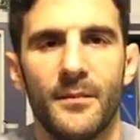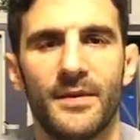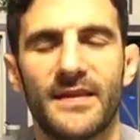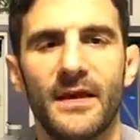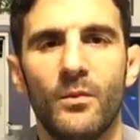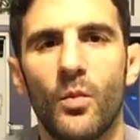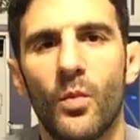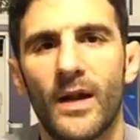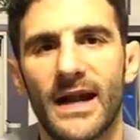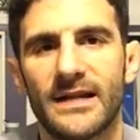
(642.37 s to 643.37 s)
But then
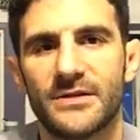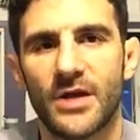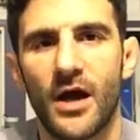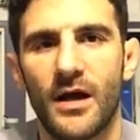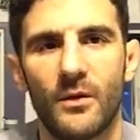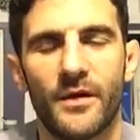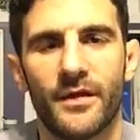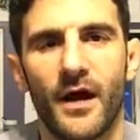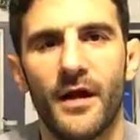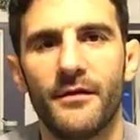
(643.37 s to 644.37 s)
when I talk with
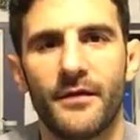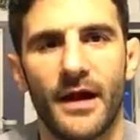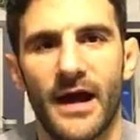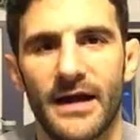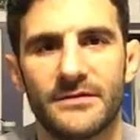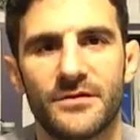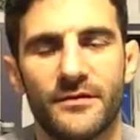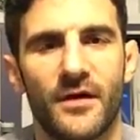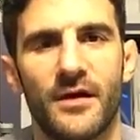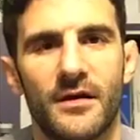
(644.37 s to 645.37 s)
other guys who
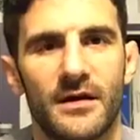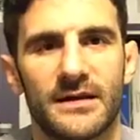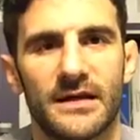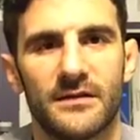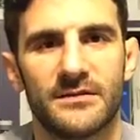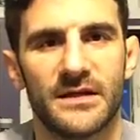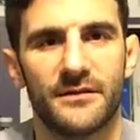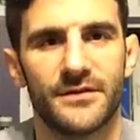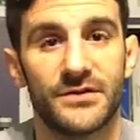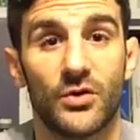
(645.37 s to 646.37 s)
have gotten knocked out on
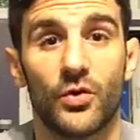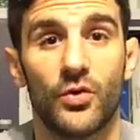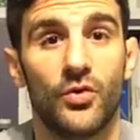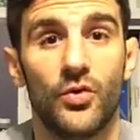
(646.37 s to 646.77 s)
television or who,